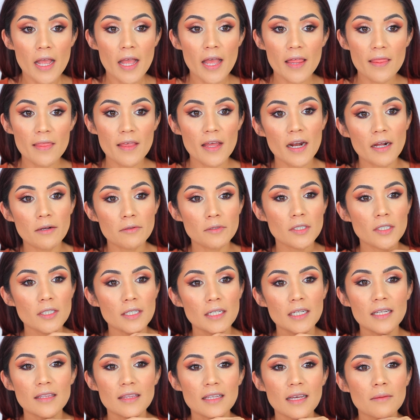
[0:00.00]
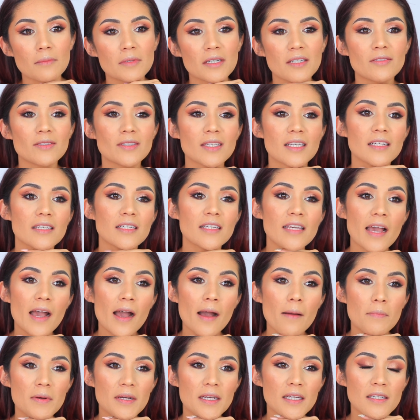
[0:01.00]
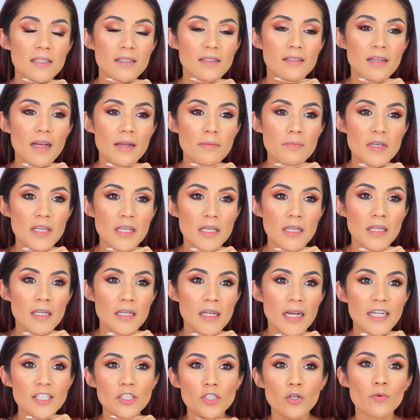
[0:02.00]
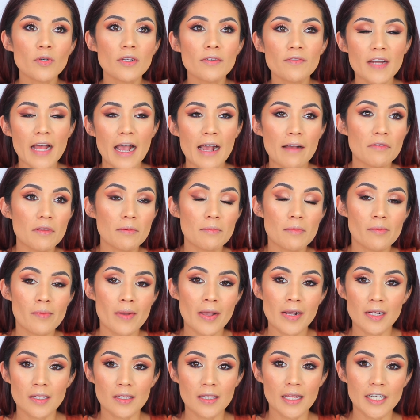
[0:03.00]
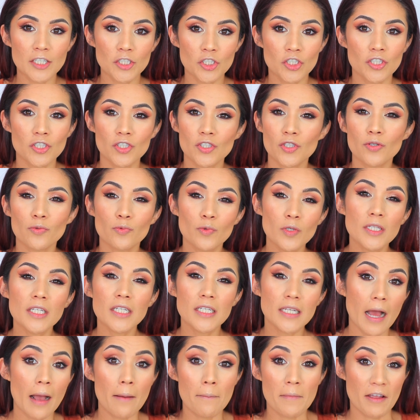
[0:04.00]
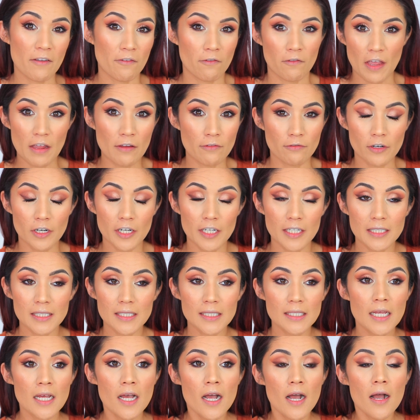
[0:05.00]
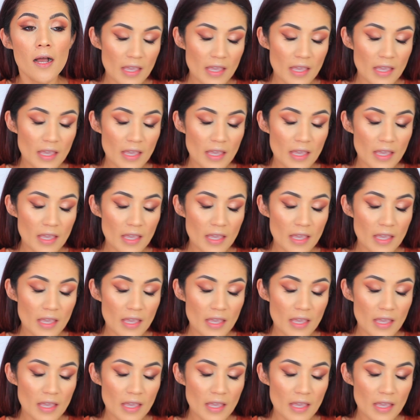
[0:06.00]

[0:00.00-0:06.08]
And then I was looking at them and I was like, yeah, but I mean, I don't even have them in my collection, so they're really not my favorites.